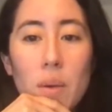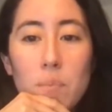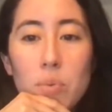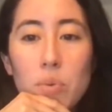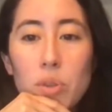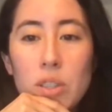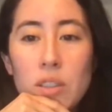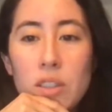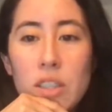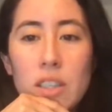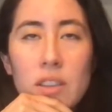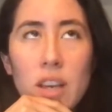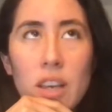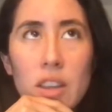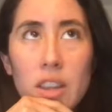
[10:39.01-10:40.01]

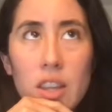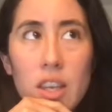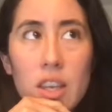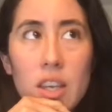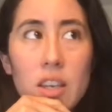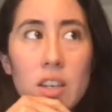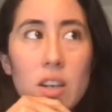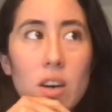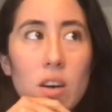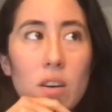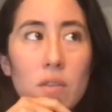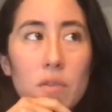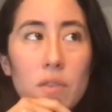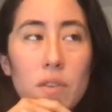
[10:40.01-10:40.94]
pre-seed, I think, of